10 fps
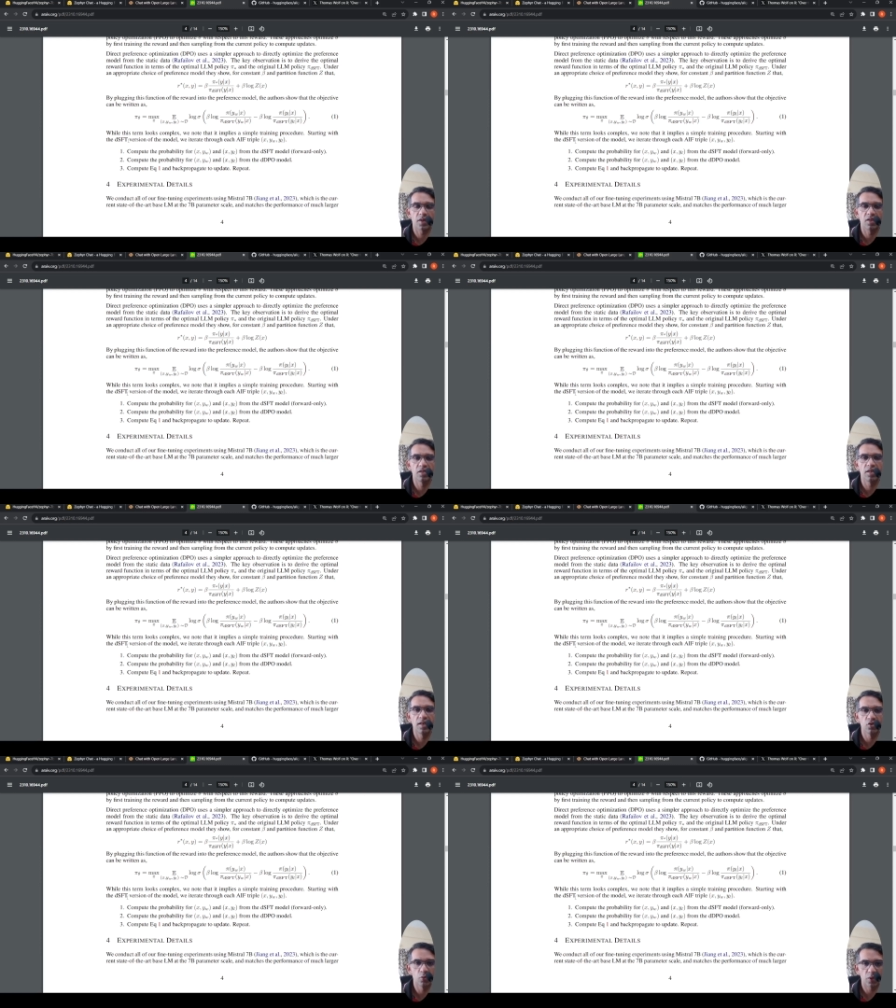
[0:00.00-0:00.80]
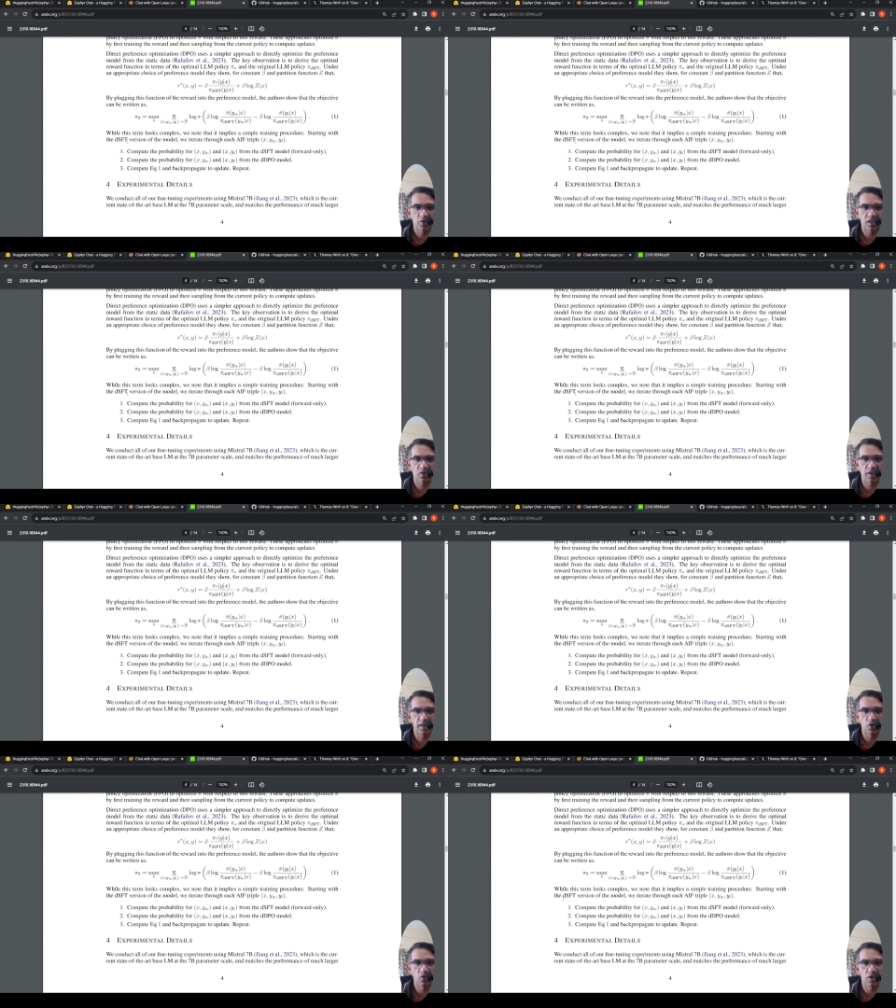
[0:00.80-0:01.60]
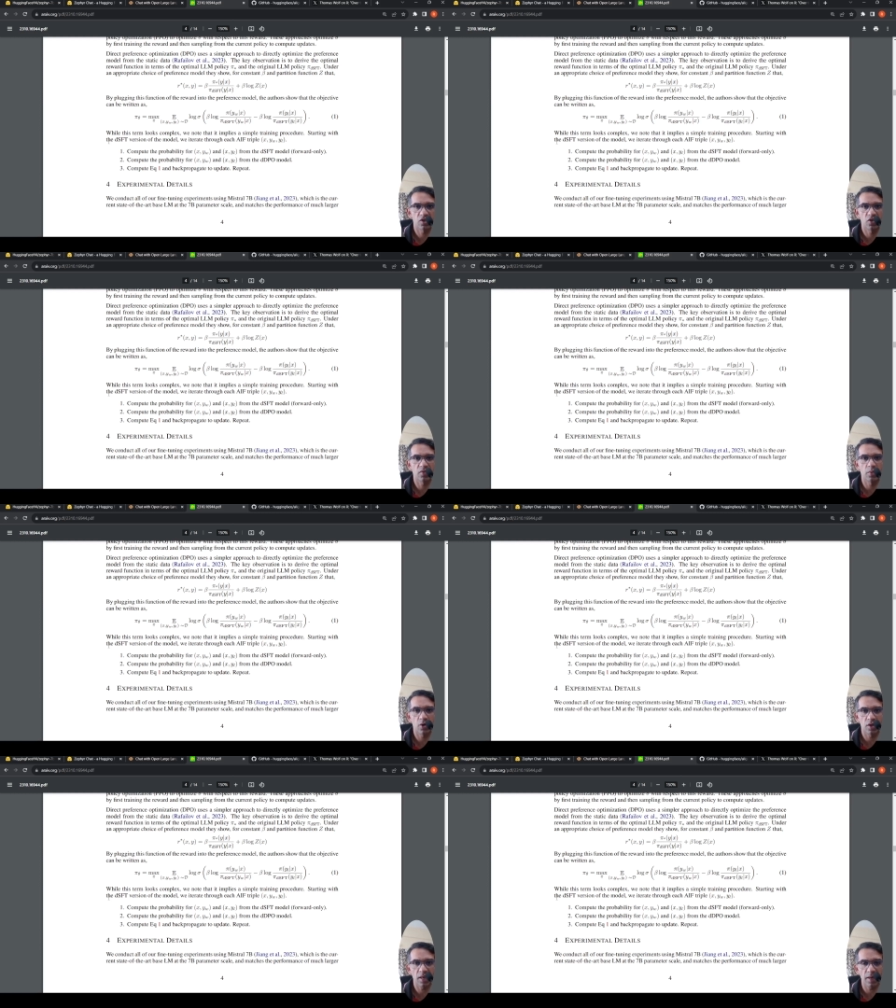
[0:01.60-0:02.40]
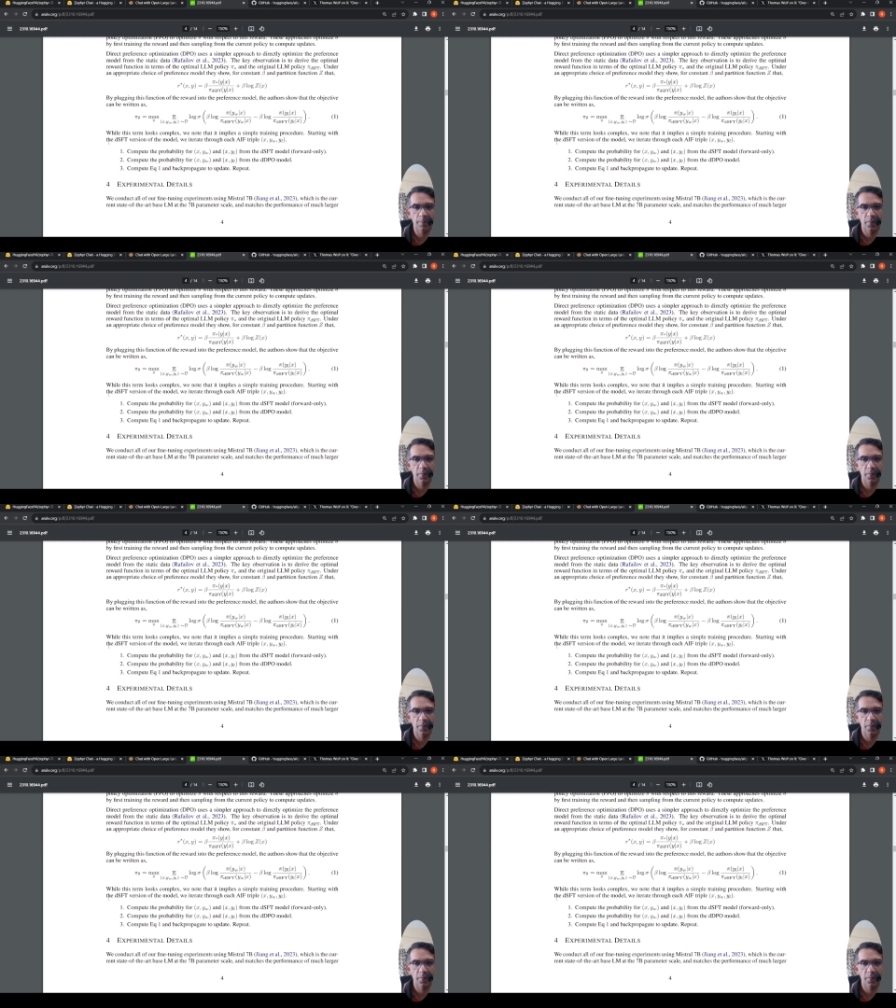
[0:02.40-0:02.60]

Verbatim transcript: distilled supervised fine-tuned version of the model.